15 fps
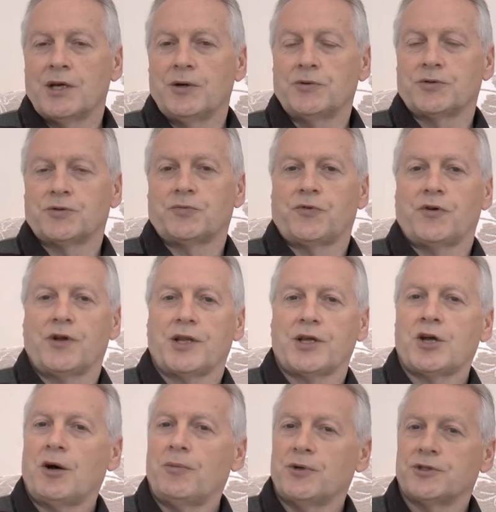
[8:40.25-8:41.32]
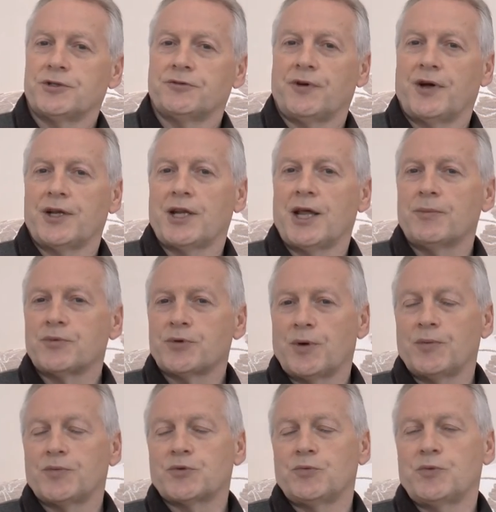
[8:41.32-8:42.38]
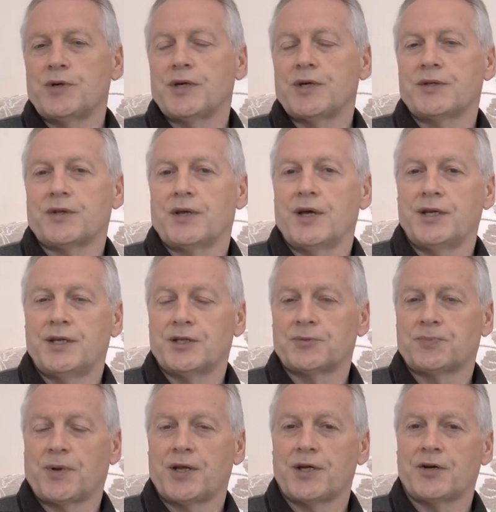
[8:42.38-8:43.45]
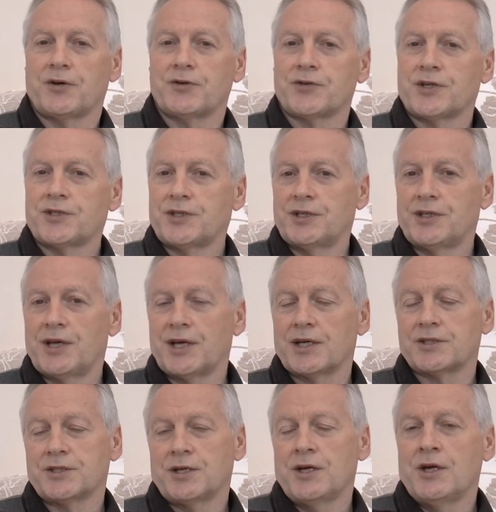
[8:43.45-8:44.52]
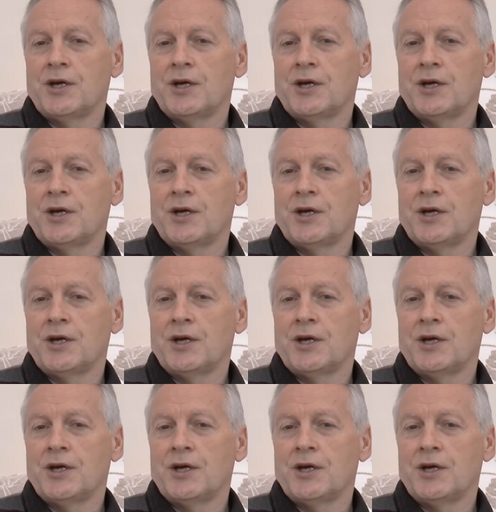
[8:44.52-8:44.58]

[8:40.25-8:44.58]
It was fairly common to find laptops with a display contrast index